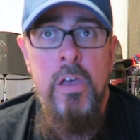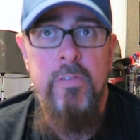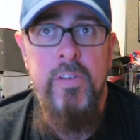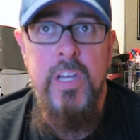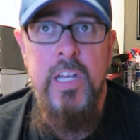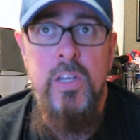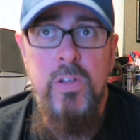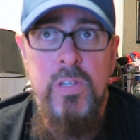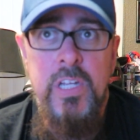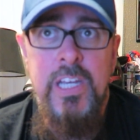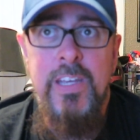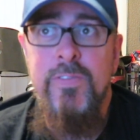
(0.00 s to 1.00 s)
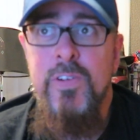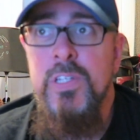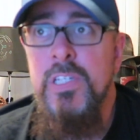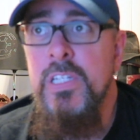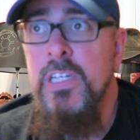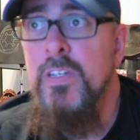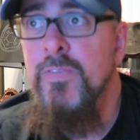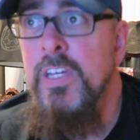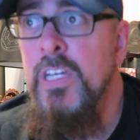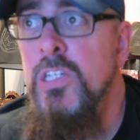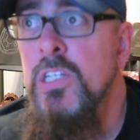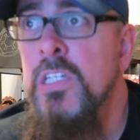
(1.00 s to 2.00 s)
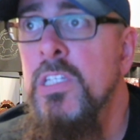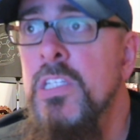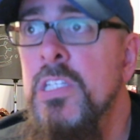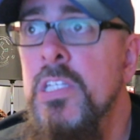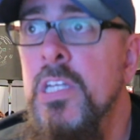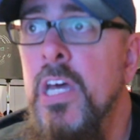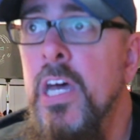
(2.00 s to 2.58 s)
We got New Day versus League of Nations.